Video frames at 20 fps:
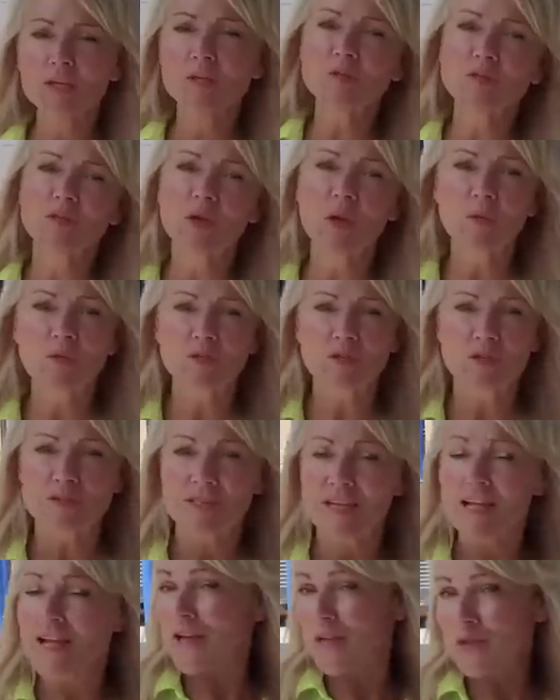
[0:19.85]
and used
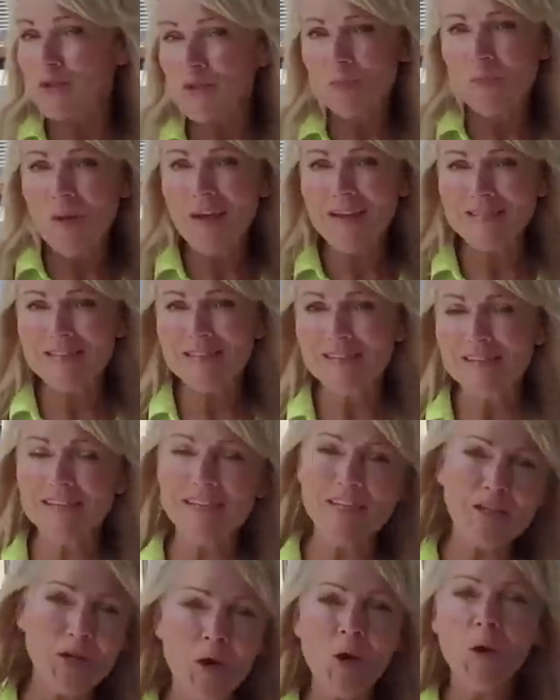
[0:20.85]
coaches. So
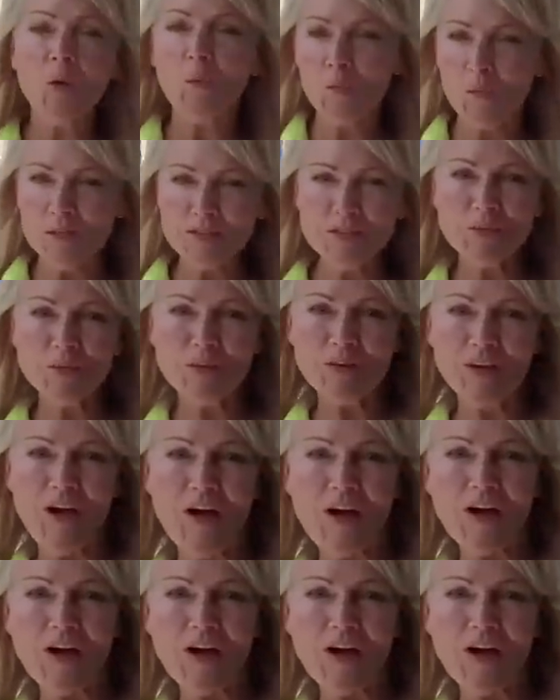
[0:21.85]
basically, we do it